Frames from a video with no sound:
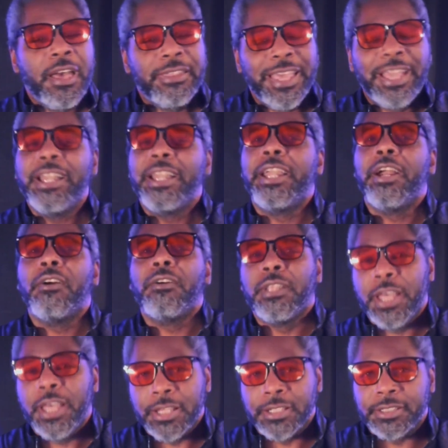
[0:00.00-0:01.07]
they could care
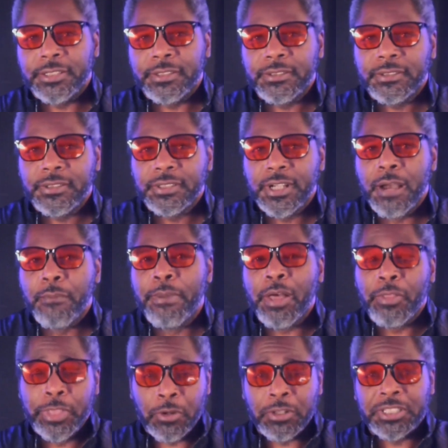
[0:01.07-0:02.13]
less
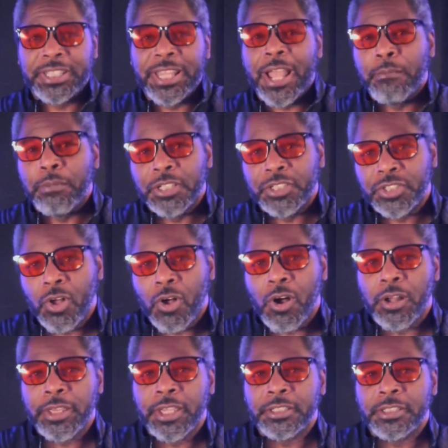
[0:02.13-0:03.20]
about their established
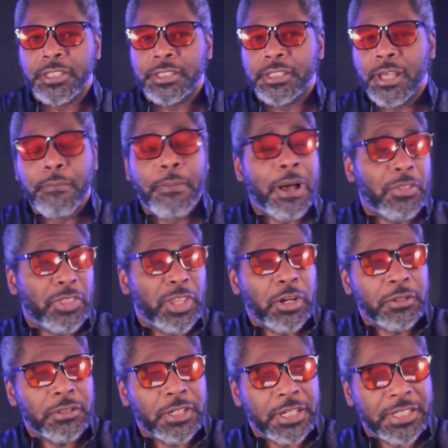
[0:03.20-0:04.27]
audiences, about
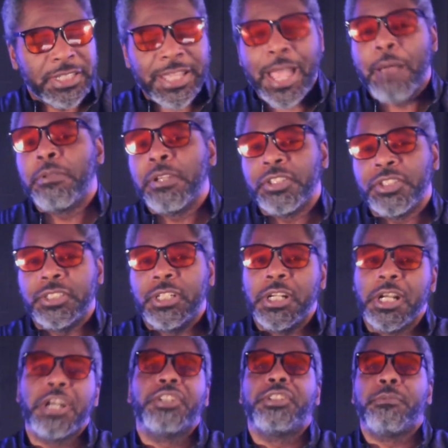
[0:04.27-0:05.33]
their established
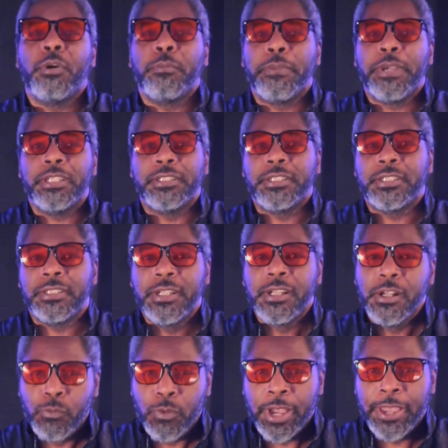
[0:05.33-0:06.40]
customer bases,
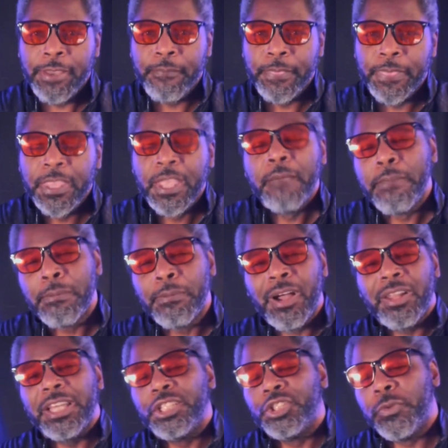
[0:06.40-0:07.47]
right? Remember
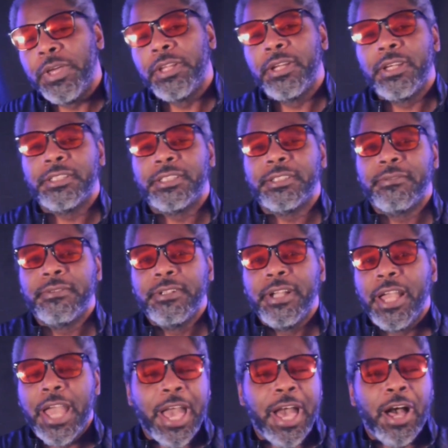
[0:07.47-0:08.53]
how they treated us?
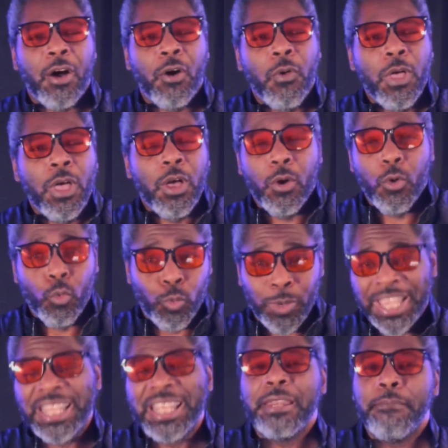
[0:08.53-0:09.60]
How
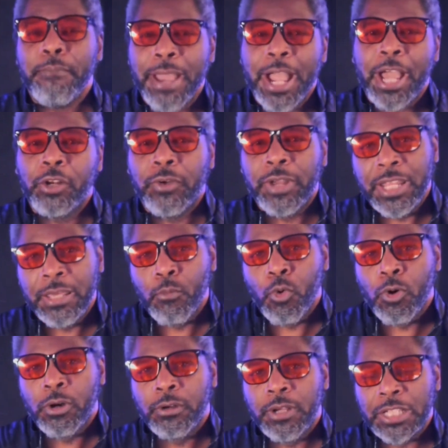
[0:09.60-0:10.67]
we didn't matter
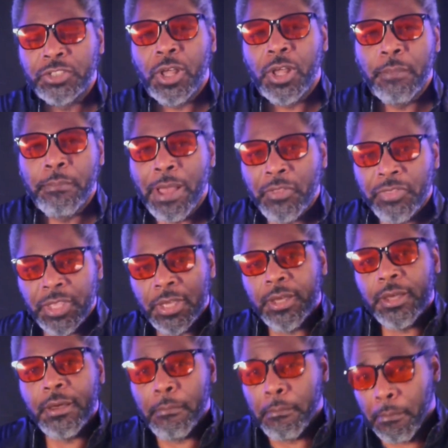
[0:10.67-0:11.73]
anymore? It's all about
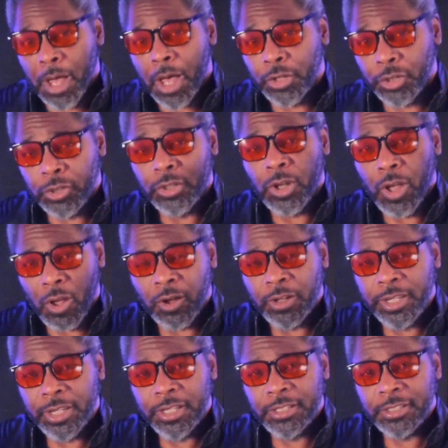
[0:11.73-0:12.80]
the modern
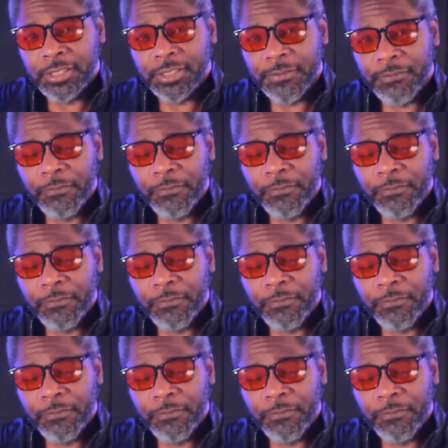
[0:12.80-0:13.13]
audience.